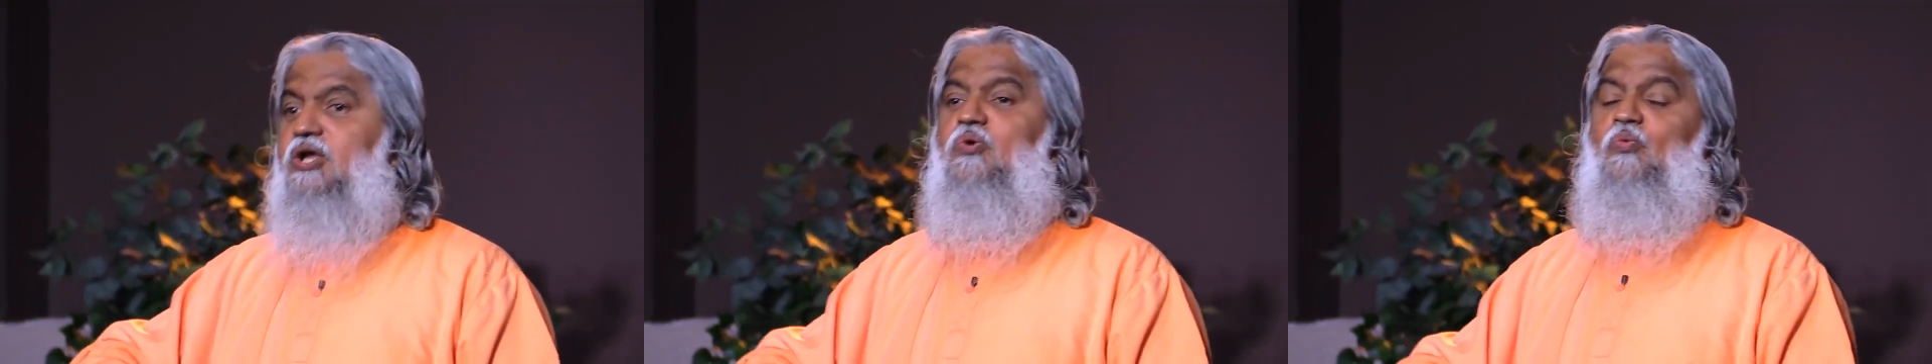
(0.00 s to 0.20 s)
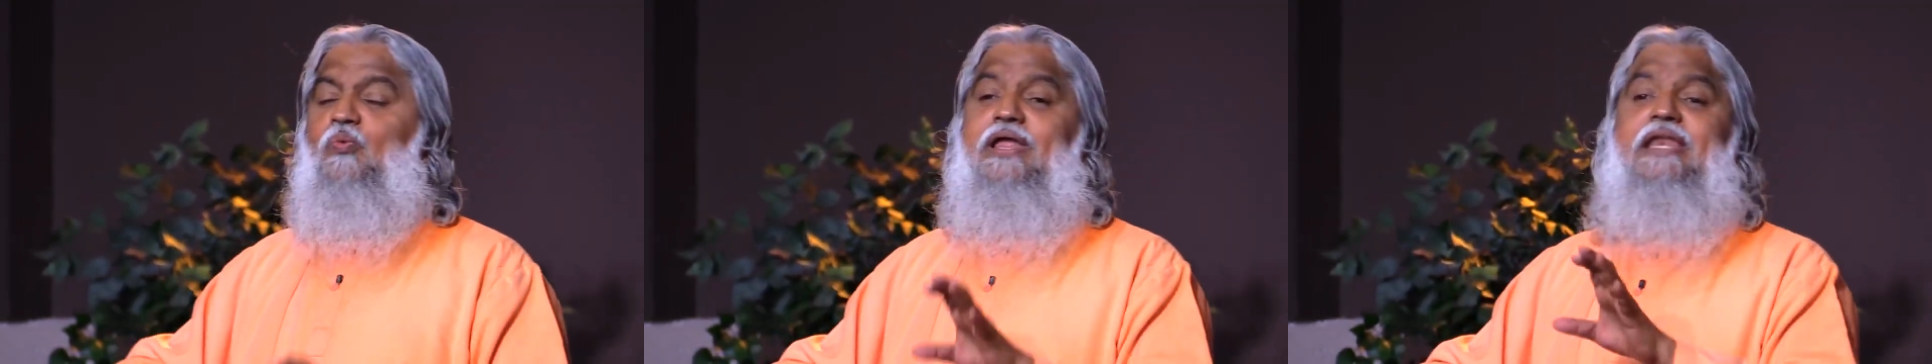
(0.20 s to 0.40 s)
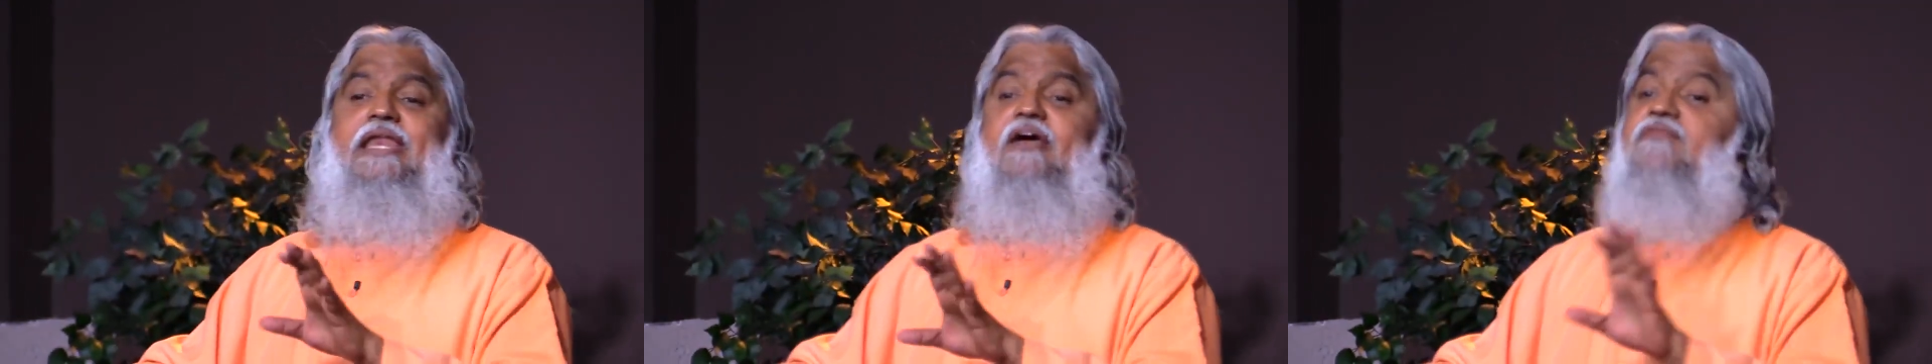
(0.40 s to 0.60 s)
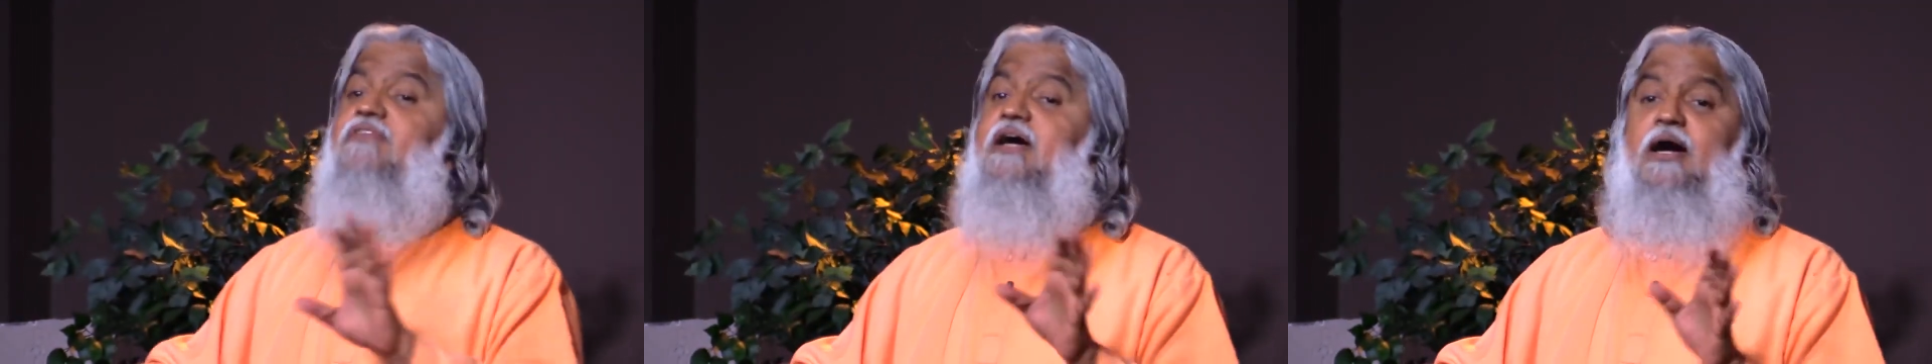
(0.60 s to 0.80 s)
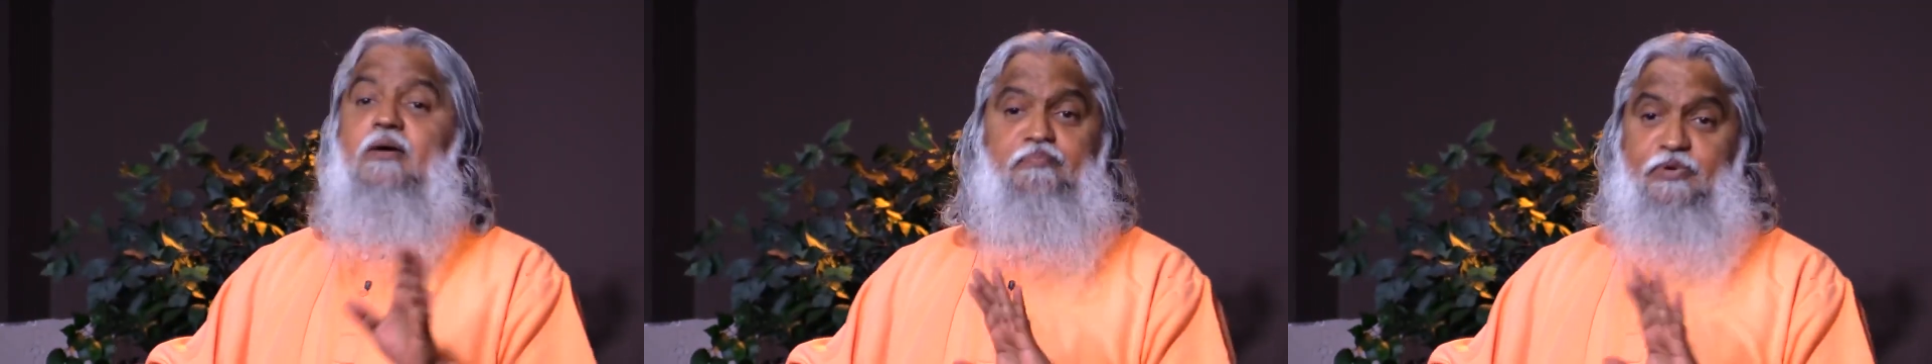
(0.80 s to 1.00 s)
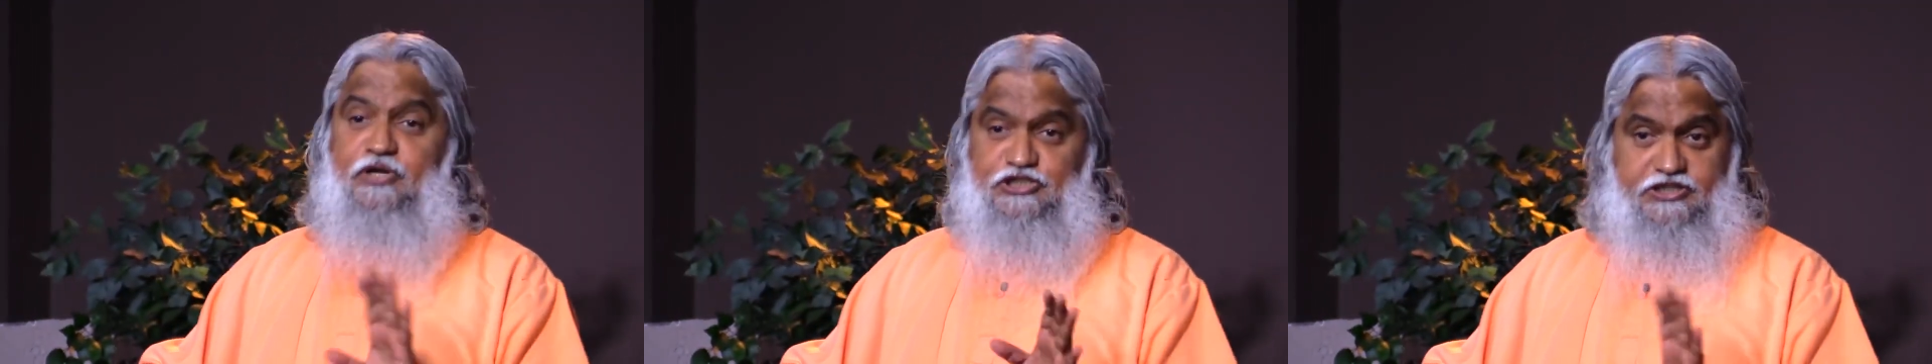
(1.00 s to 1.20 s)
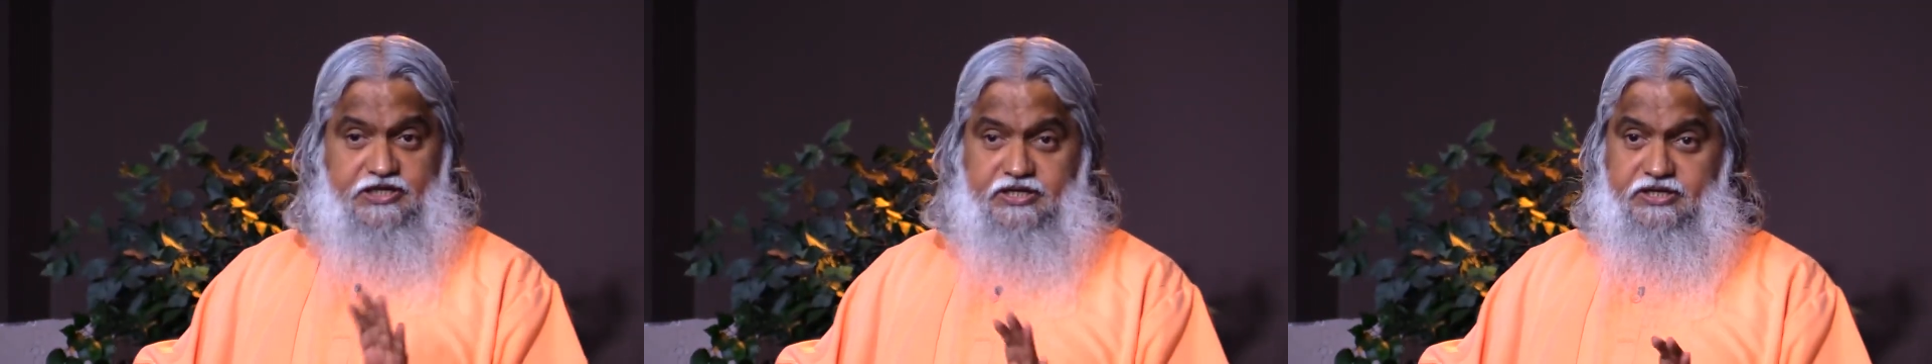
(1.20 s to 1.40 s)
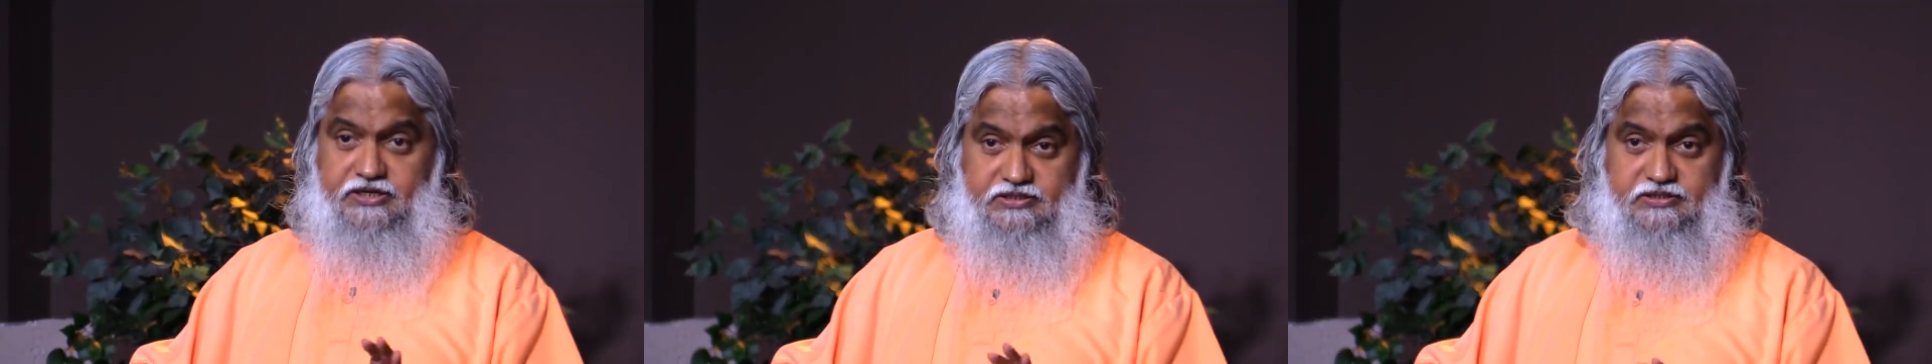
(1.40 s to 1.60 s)
we never
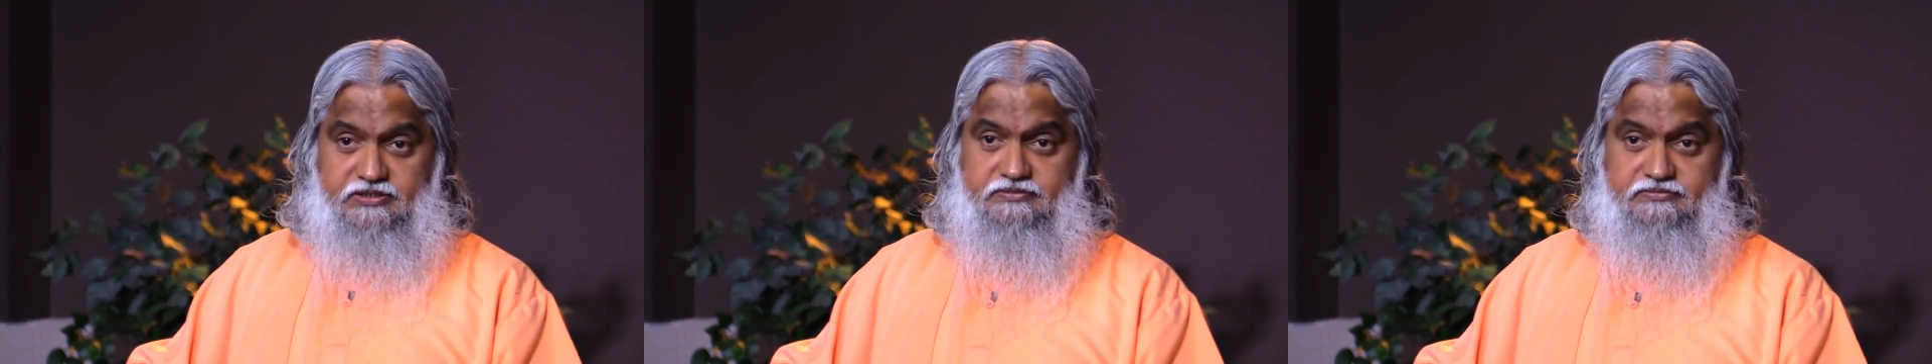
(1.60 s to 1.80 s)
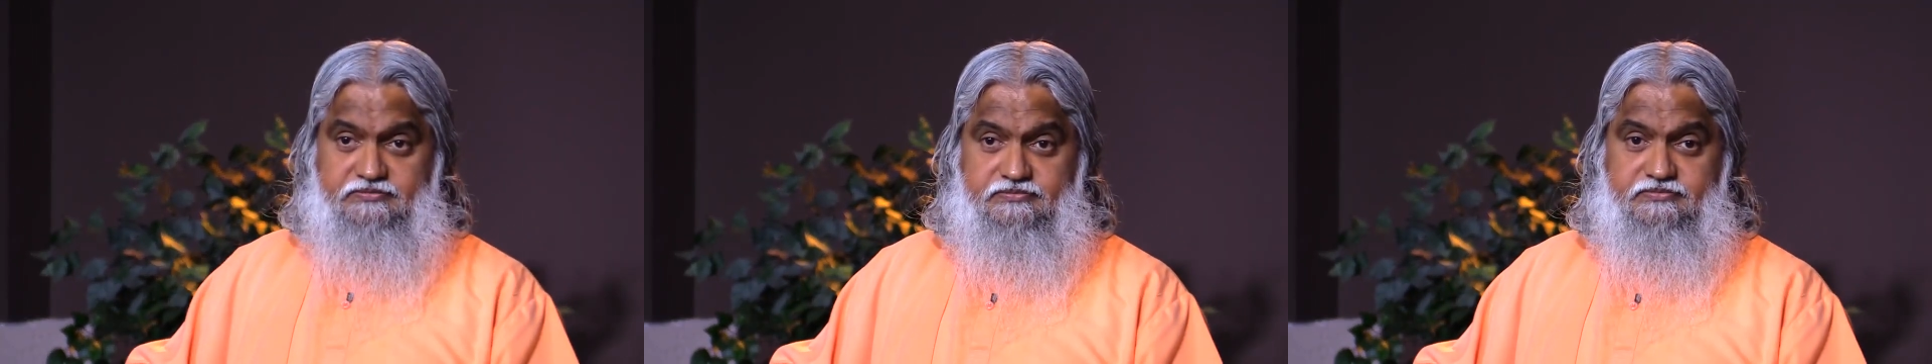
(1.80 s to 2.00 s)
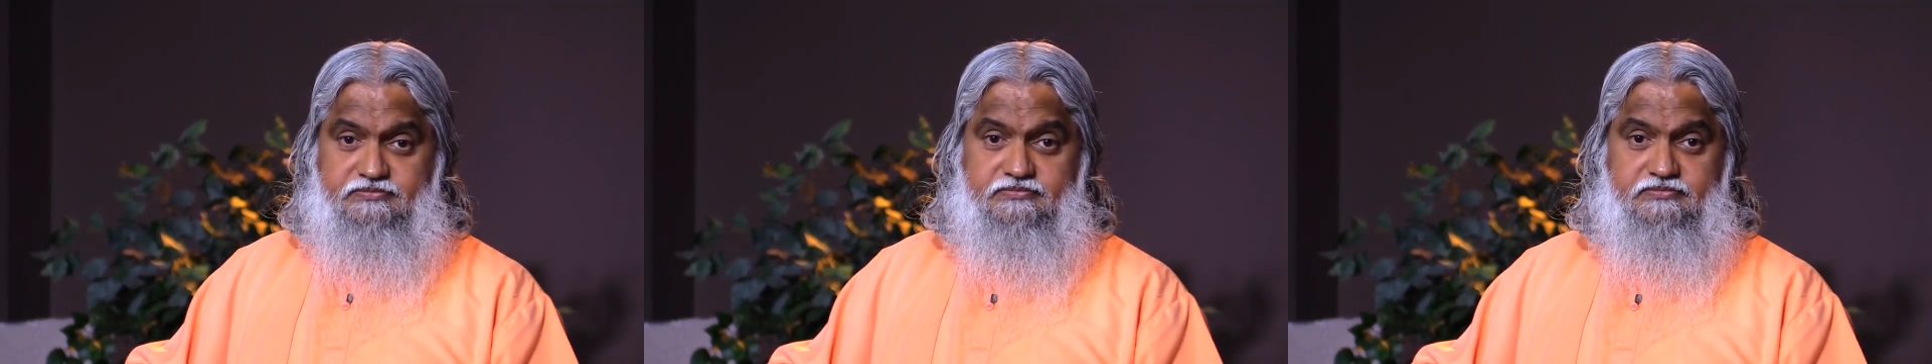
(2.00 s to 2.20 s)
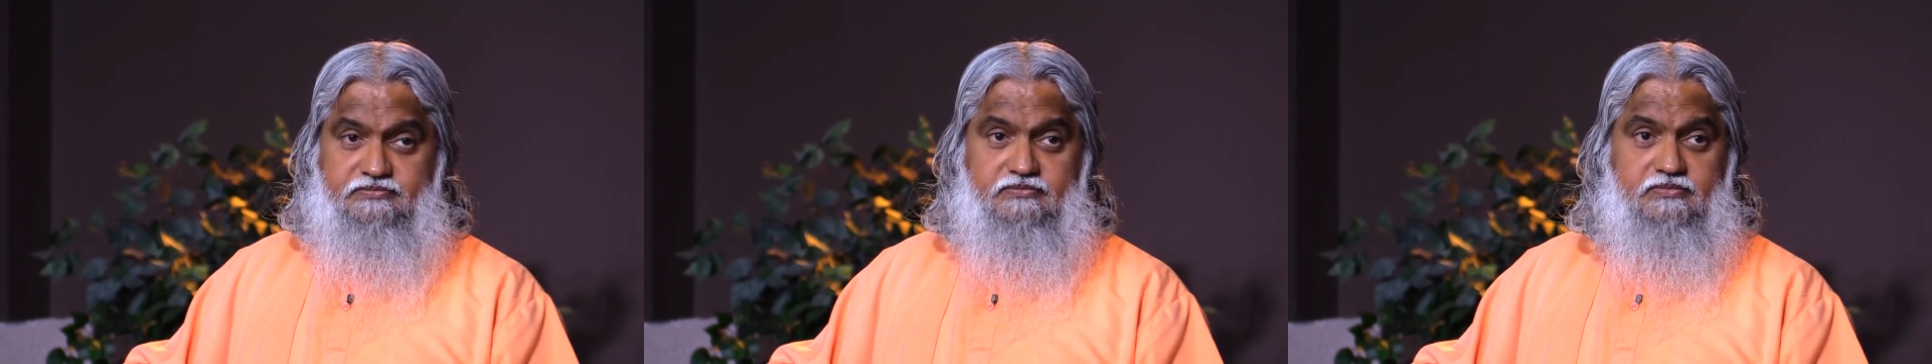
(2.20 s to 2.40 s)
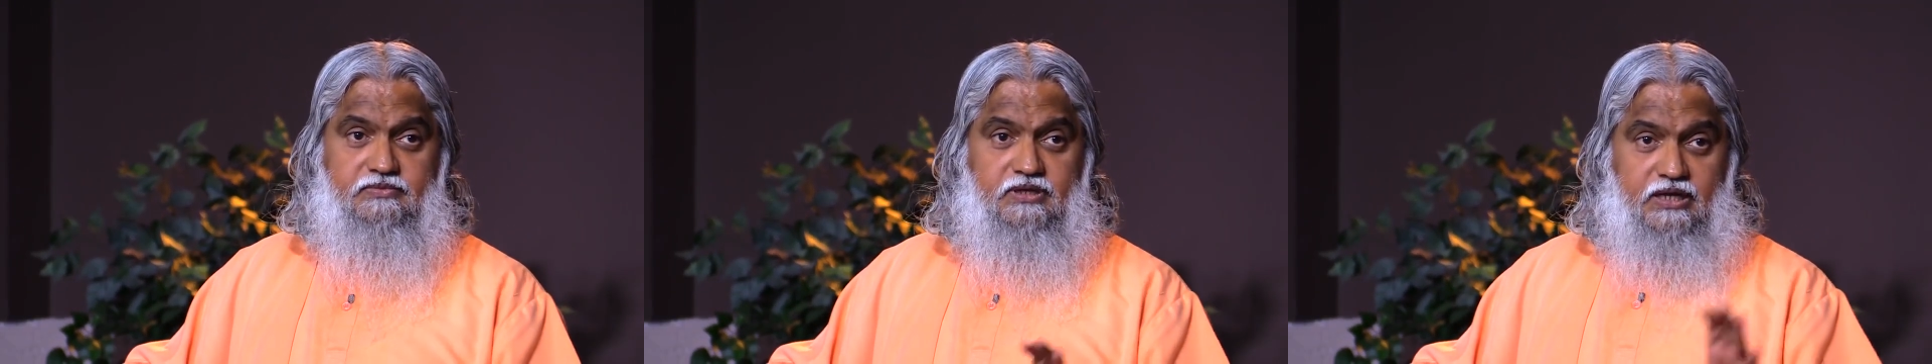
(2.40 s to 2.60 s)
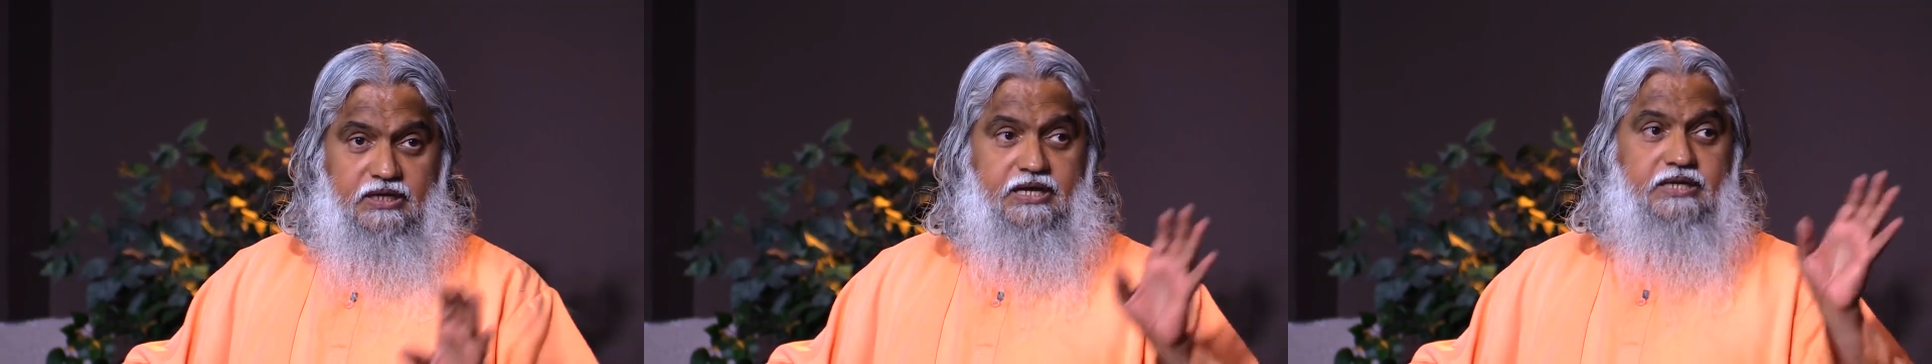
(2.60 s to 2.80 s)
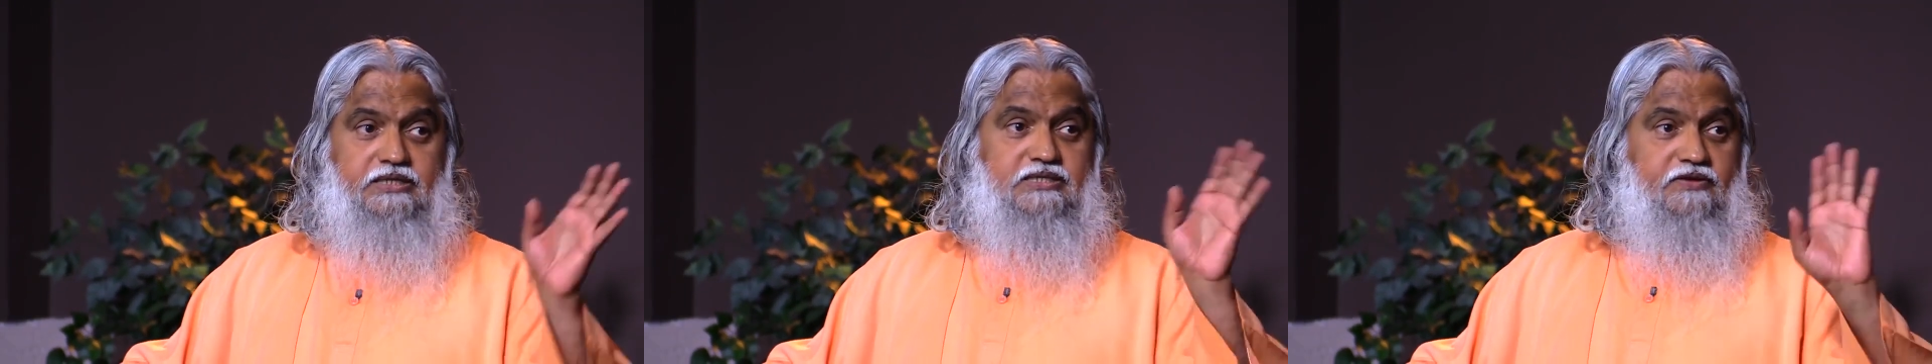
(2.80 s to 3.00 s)
appreciate it. Agrees,